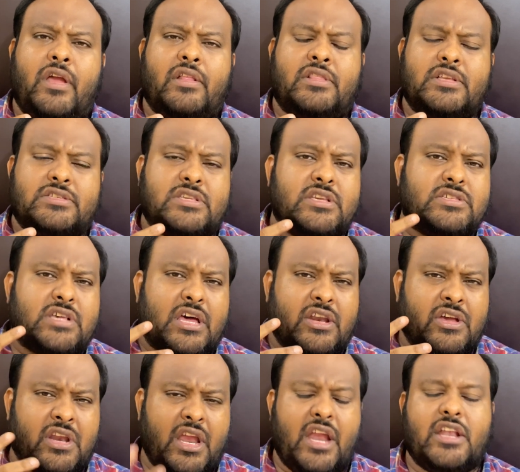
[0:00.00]
this is our
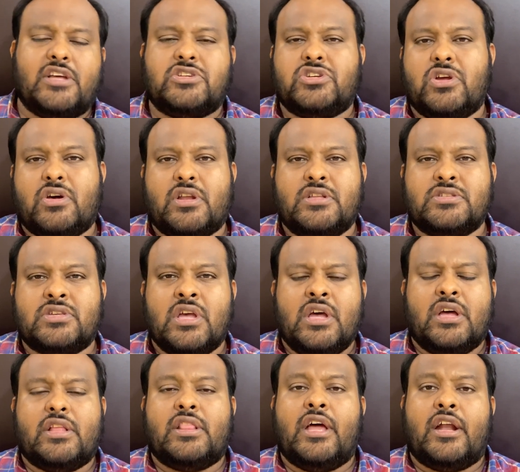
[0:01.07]
great assurance,
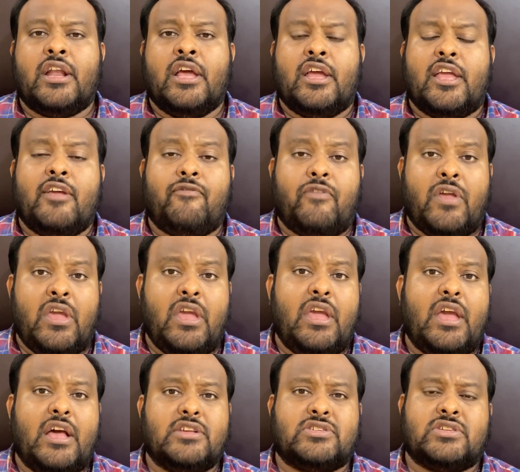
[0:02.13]
that if he
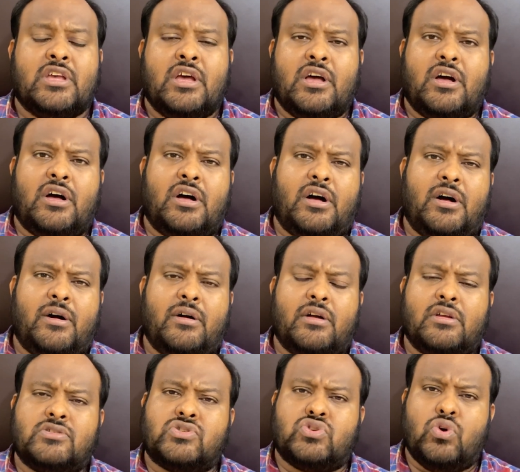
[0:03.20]
has
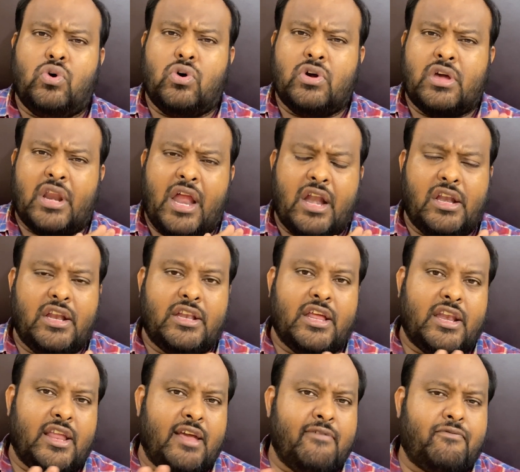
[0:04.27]
so grandly
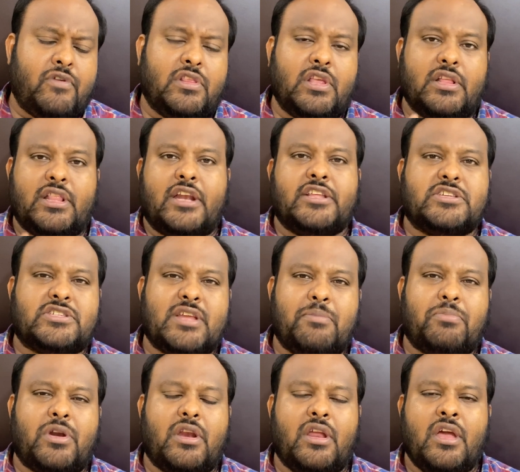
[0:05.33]
done everything that is
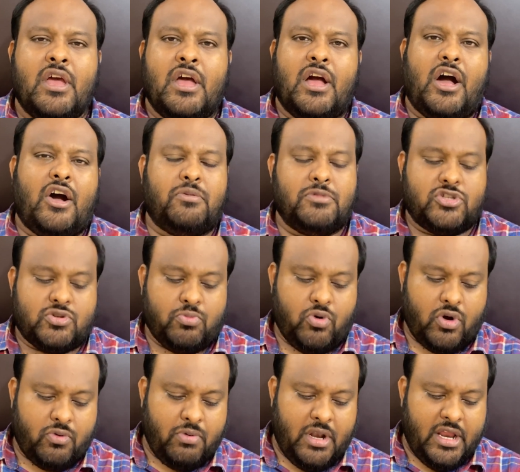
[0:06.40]
temporary, how much
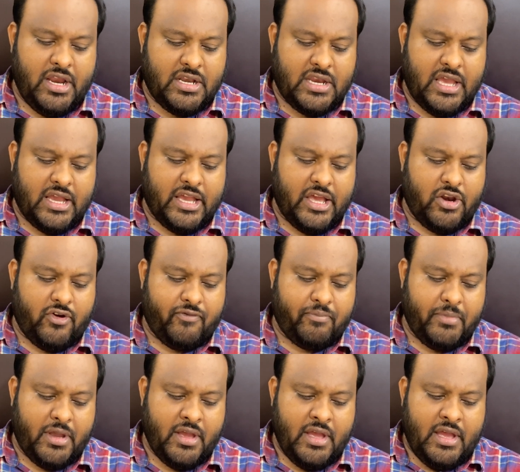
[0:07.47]
more will he take care of
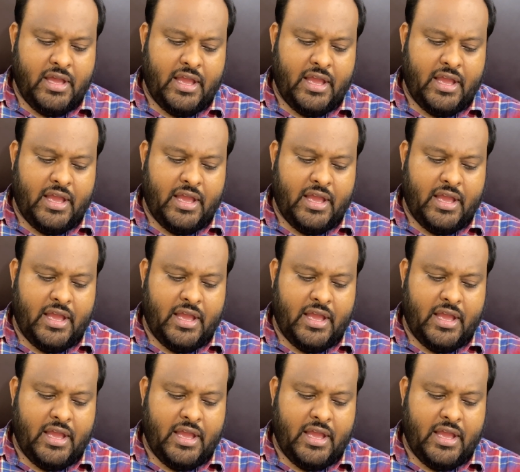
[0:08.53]
me?